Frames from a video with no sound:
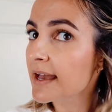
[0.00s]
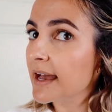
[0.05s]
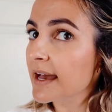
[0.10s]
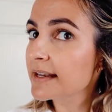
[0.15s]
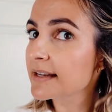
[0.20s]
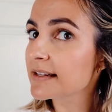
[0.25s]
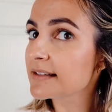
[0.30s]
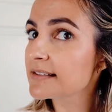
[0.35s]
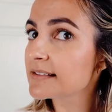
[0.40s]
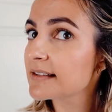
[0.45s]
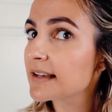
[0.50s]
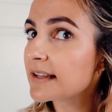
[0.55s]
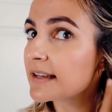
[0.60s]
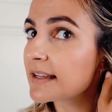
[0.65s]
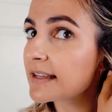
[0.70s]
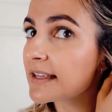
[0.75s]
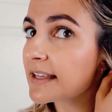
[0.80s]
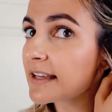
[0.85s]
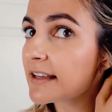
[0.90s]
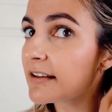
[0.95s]
and it's
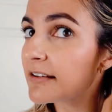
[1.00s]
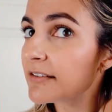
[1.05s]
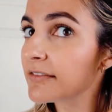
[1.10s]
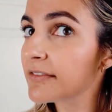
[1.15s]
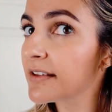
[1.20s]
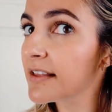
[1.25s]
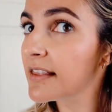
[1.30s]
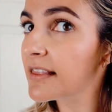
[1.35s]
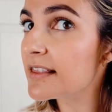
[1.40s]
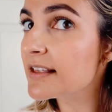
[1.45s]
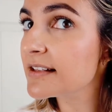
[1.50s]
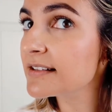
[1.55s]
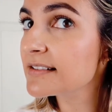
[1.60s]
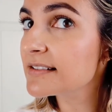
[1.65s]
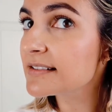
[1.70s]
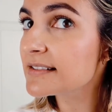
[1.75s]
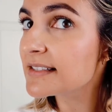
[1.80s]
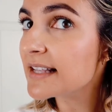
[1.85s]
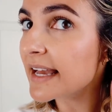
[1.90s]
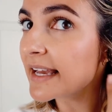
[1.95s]
gonna give this
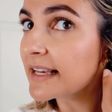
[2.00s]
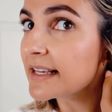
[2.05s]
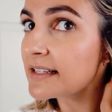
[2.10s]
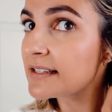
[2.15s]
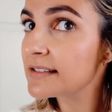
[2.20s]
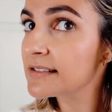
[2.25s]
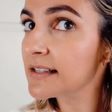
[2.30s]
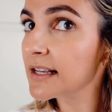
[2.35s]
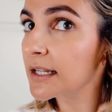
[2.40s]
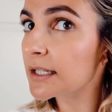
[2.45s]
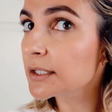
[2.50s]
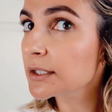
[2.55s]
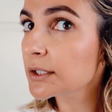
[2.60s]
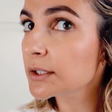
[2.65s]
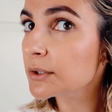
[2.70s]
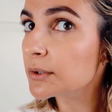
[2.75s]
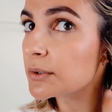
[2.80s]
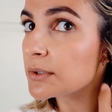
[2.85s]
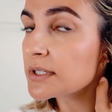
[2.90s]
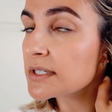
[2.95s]
nice
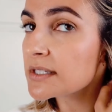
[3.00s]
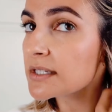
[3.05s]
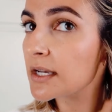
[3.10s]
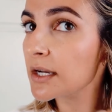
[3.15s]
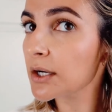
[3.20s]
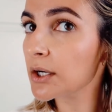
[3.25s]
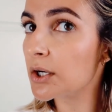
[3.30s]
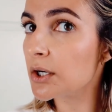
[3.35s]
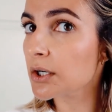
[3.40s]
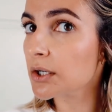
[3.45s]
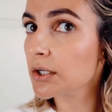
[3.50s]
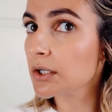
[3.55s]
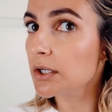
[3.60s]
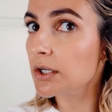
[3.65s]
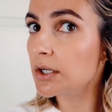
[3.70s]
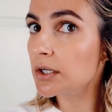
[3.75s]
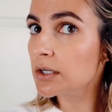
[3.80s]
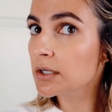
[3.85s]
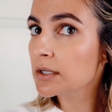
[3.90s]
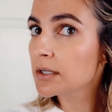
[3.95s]
loose
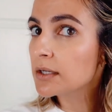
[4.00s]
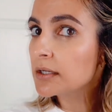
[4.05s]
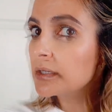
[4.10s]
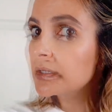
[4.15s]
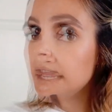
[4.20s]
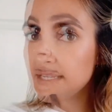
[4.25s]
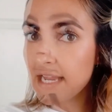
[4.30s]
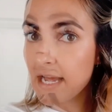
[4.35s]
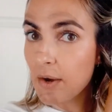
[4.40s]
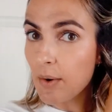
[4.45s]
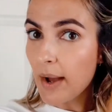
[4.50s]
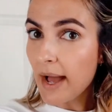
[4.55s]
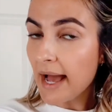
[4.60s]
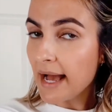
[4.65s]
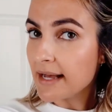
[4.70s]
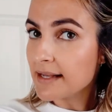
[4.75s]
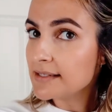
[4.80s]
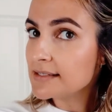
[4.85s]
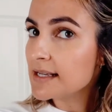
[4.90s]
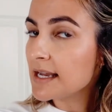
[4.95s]
curl. Now,
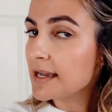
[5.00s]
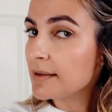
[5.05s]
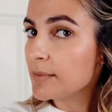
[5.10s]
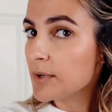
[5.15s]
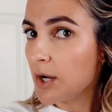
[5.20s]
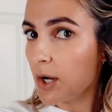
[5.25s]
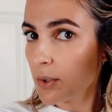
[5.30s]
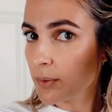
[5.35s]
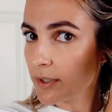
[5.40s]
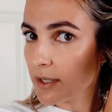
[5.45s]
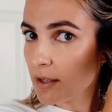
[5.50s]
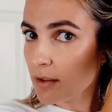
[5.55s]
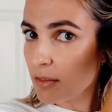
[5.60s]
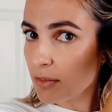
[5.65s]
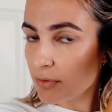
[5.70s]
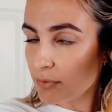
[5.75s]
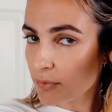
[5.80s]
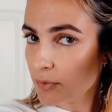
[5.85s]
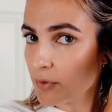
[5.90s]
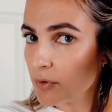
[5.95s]
as I'm going
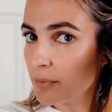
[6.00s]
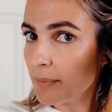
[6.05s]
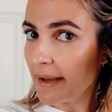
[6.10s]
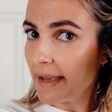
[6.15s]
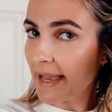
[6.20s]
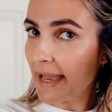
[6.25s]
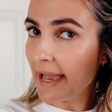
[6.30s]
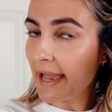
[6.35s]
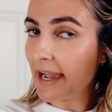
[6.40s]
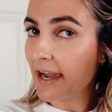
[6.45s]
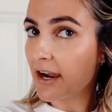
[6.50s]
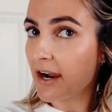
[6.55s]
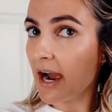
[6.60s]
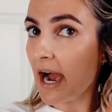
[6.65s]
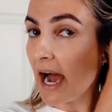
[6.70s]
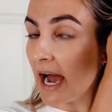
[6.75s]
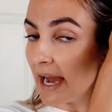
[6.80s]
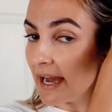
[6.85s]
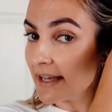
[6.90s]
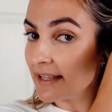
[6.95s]
through my hair,
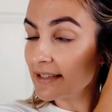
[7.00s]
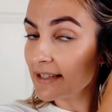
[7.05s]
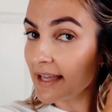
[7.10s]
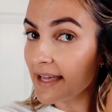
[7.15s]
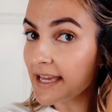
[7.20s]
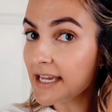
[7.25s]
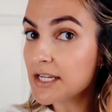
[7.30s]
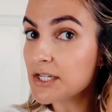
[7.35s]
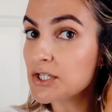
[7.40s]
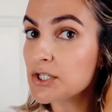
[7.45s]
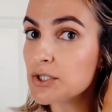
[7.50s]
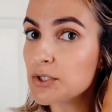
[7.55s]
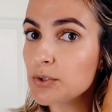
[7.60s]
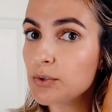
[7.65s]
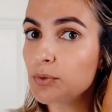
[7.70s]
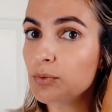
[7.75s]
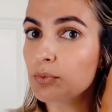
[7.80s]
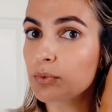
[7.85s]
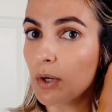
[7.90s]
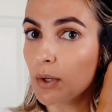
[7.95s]
I like
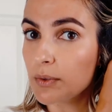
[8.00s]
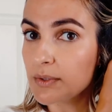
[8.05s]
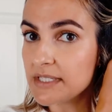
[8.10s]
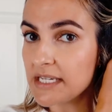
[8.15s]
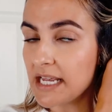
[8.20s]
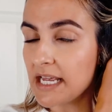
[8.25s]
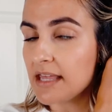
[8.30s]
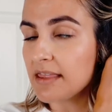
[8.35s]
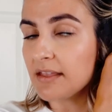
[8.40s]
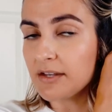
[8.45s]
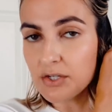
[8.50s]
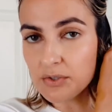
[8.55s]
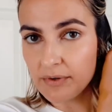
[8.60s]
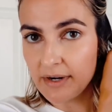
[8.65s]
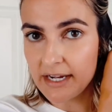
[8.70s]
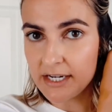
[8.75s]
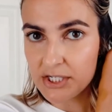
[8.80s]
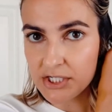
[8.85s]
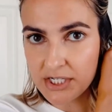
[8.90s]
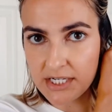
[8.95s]
to rotate the
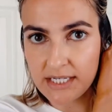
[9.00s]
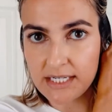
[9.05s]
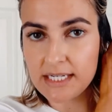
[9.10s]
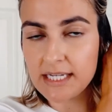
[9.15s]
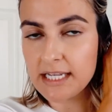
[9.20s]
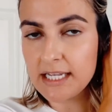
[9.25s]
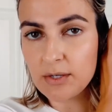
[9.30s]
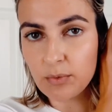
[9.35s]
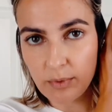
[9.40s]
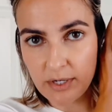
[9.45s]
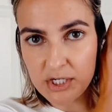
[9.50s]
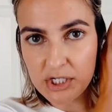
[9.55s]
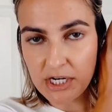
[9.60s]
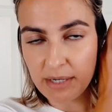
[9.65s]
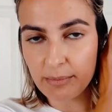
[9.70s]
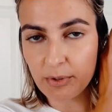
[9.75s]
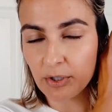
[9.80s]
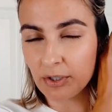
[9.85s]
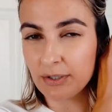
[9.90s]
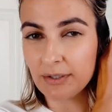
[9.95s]
direction in which
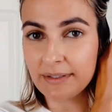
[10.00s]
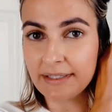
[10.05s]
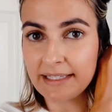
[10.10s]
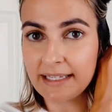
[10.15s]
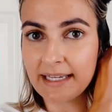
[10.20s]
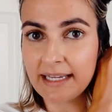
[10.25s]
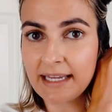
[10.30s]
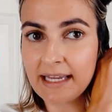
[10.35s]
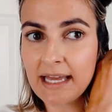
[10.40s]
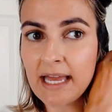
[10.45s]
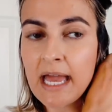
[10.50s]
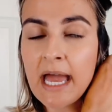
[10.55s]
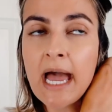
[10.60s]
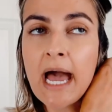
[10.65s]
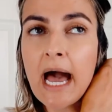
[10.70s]
I'm curling it.